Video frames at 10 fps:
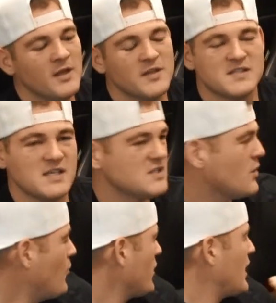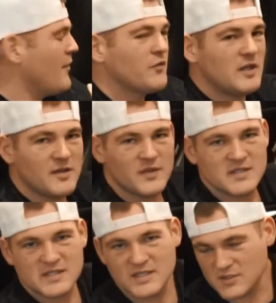The seats are more comfy.
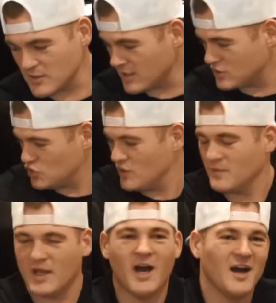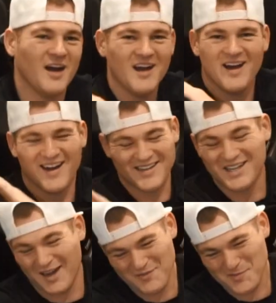These seats are extremely
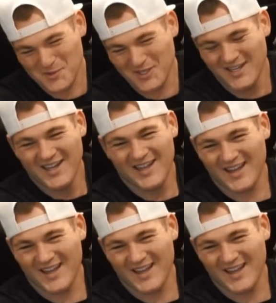uncomfortable.